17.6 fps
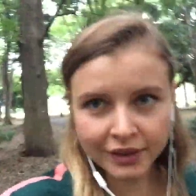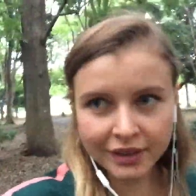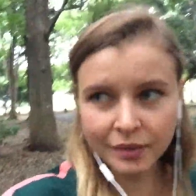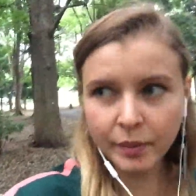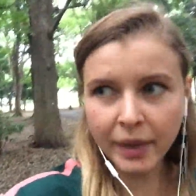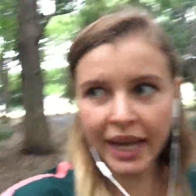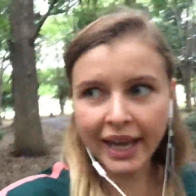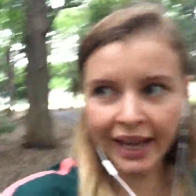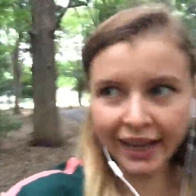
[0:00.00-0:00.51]
in
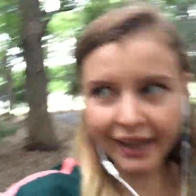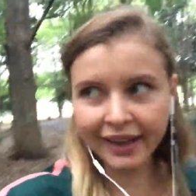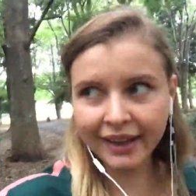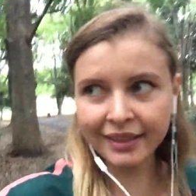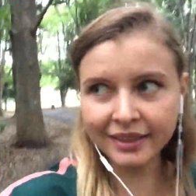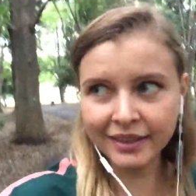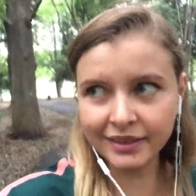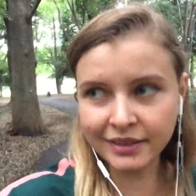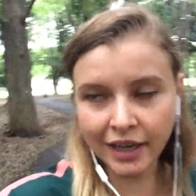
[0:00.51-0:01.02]
my
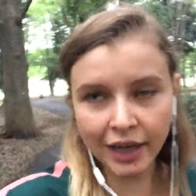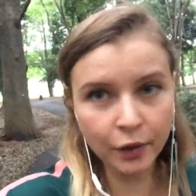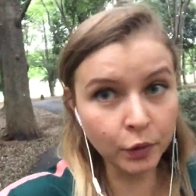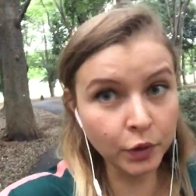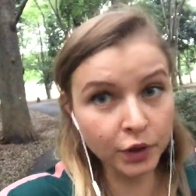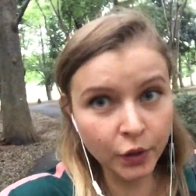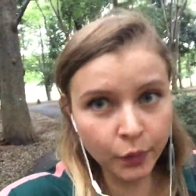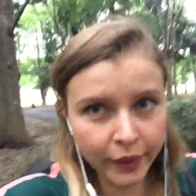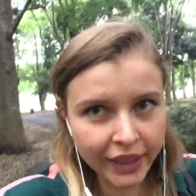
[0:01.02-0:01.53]
head that I
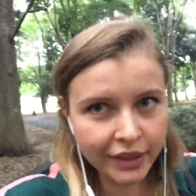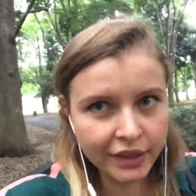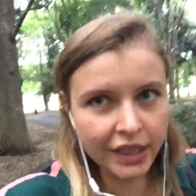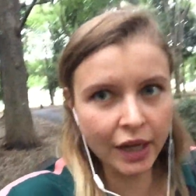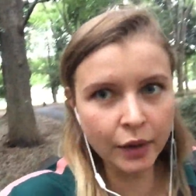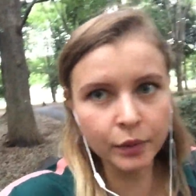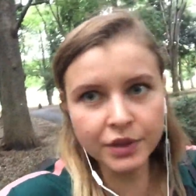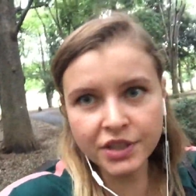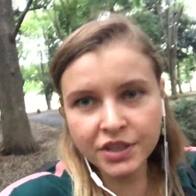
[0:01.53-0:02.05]
will quit,
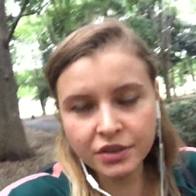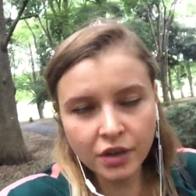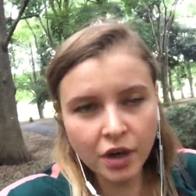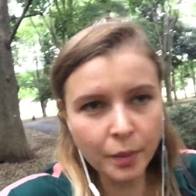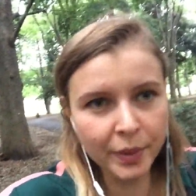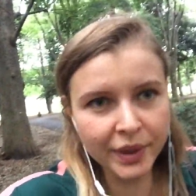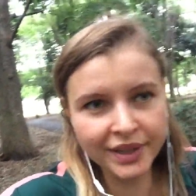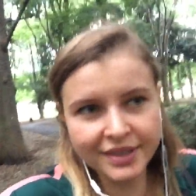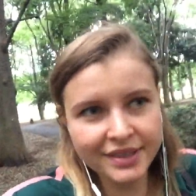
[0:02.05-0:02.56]
I will
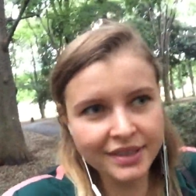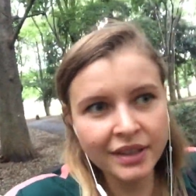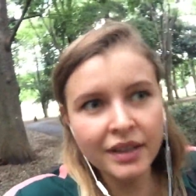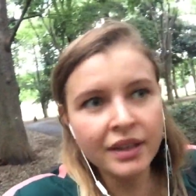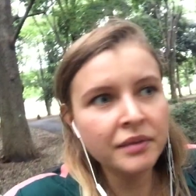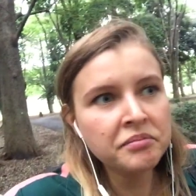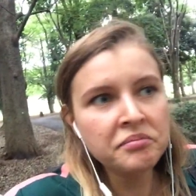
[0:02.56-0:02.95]
stop, because